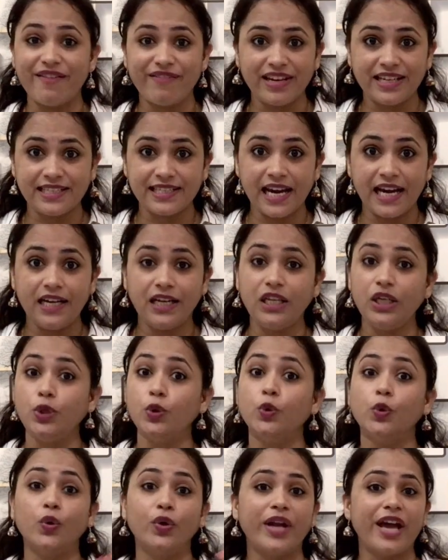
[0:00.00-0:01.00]
anxiety, you
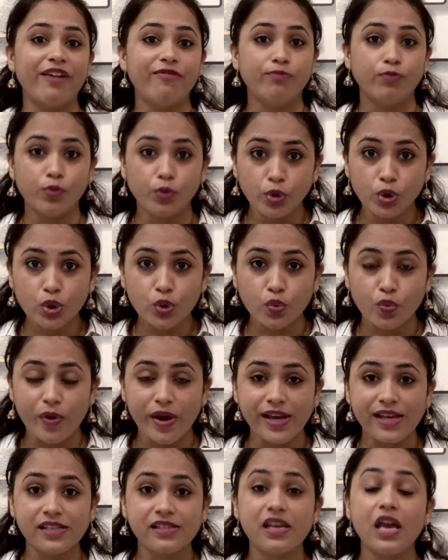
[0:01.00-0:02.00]
don't have mood
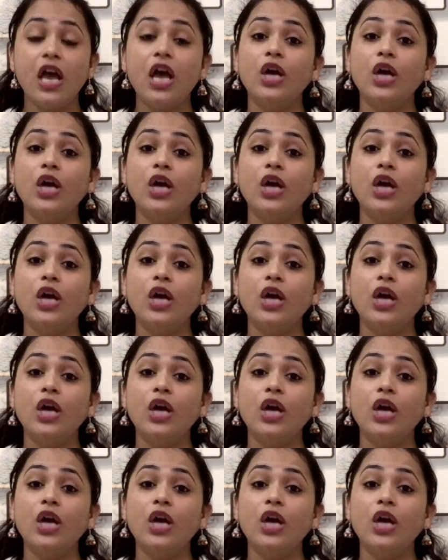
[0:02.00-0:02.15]
swings,